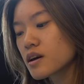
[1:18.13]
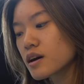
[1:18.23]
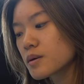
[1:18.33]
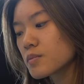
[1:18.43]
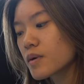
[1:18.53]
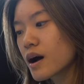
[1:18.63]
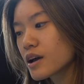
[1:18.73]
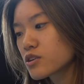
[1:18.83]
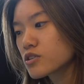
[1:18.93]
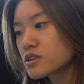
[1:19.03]
Um, I
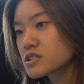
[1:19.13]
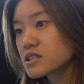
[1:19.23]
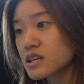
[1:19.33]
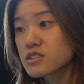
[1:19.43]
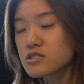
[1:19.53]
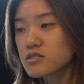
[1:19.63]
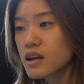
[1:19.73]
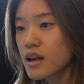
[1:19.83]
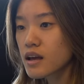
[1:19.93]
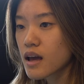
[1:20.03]
cooked
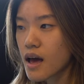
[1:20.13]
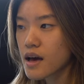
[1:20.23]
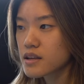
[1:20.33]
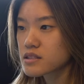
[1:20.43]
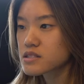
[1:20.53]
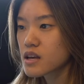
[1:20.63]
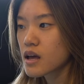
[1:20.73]
yesterday and